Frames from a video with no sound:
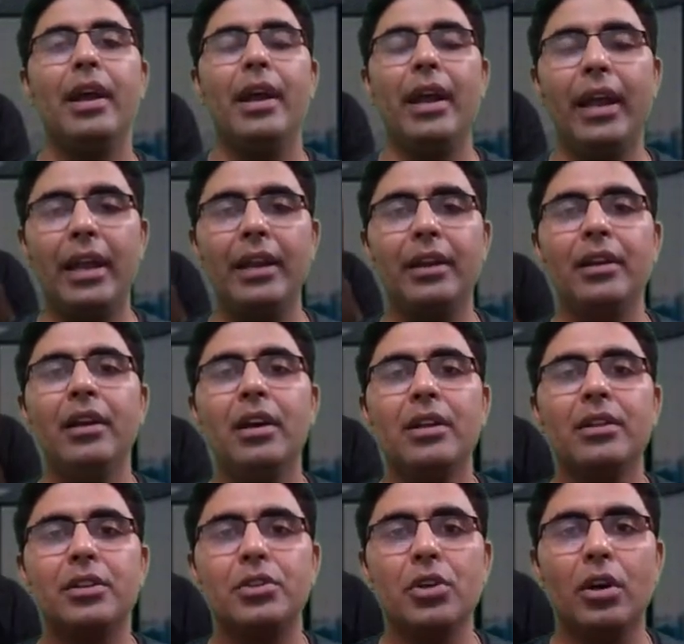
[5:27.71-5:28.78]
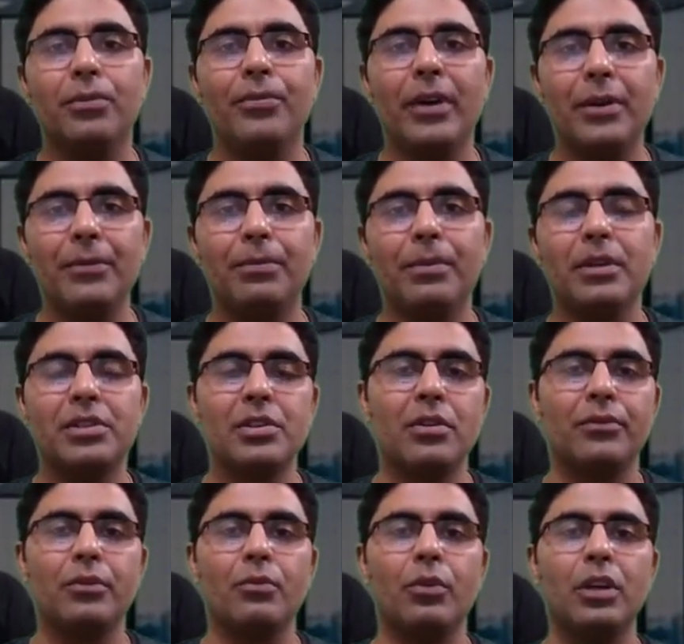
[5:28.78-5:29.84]
you know feel this is good for you
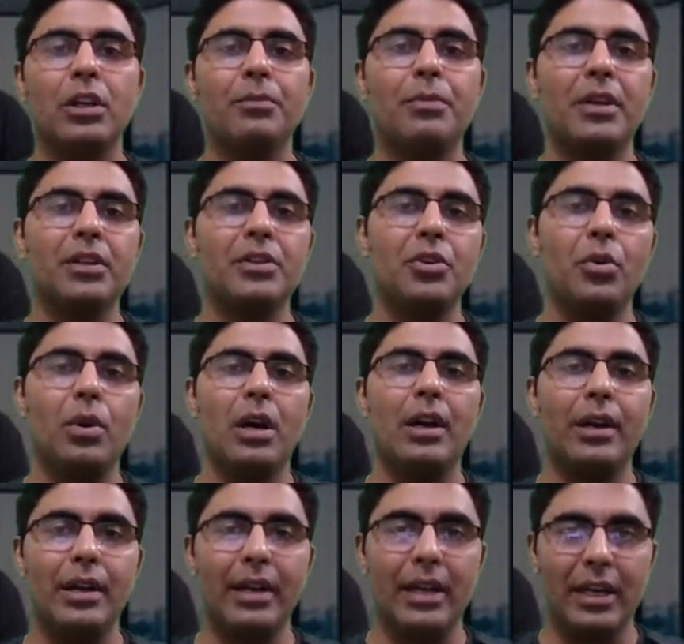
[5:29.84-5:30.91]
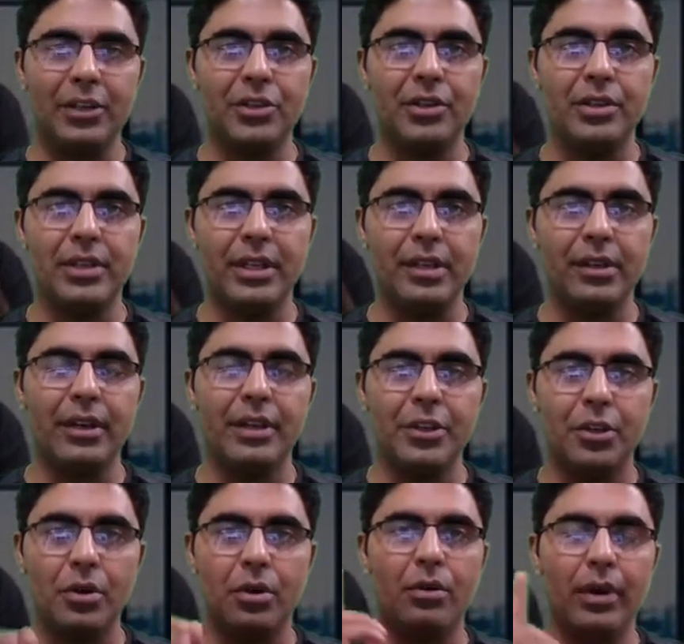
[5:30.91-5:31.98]
no problem you can simply cancel